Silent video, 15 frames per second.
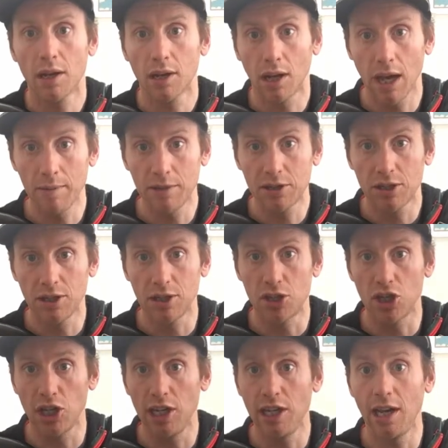climbing to the
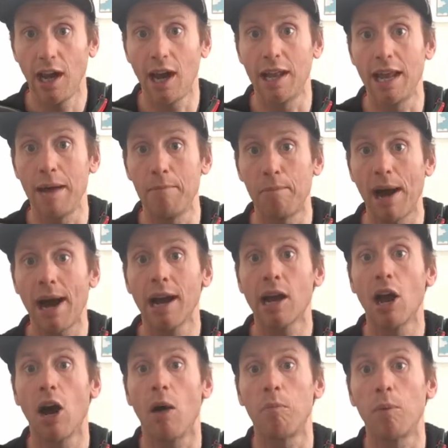G, and then
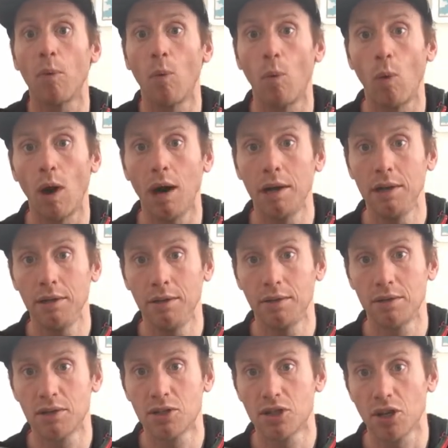back up 1,
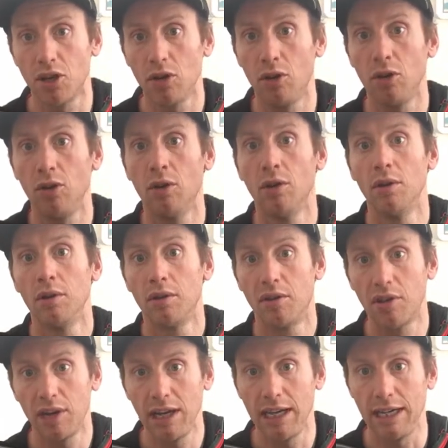2,
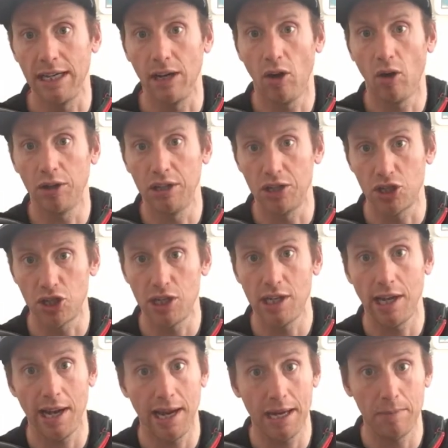3 on the
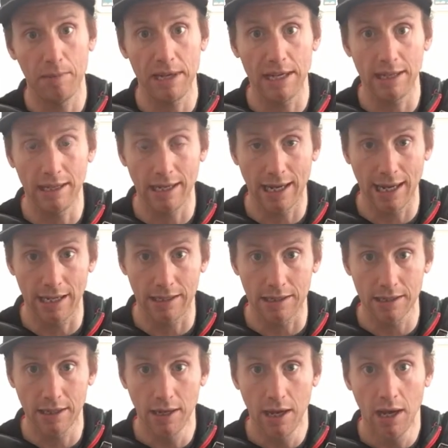G, A, B at the
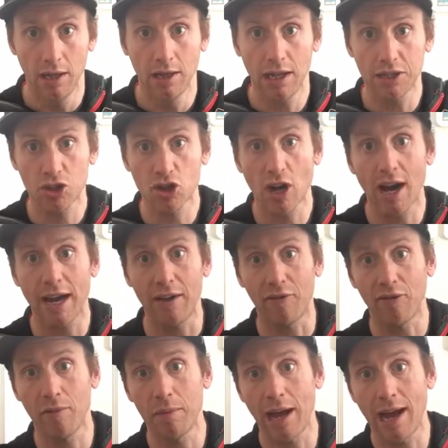end. Let's try it
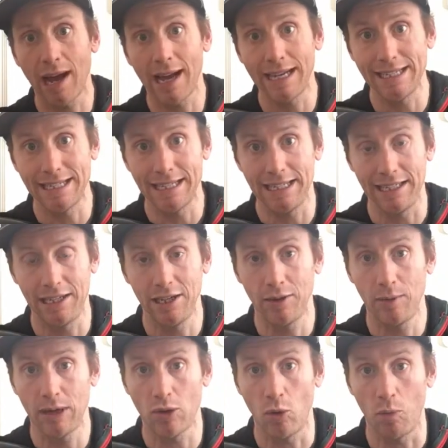from the high D. Here
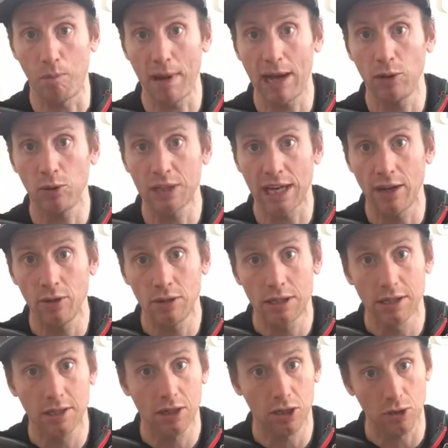we go. Bellows
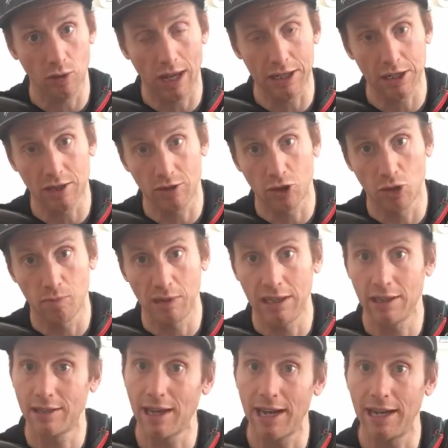out, because that should be
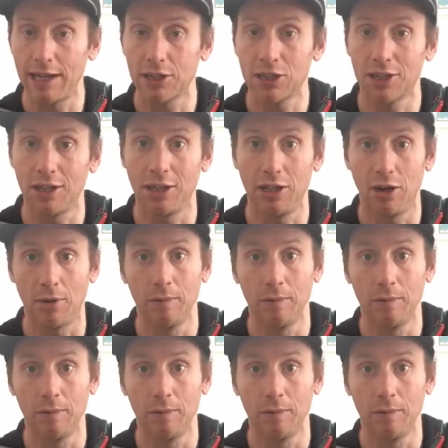the direction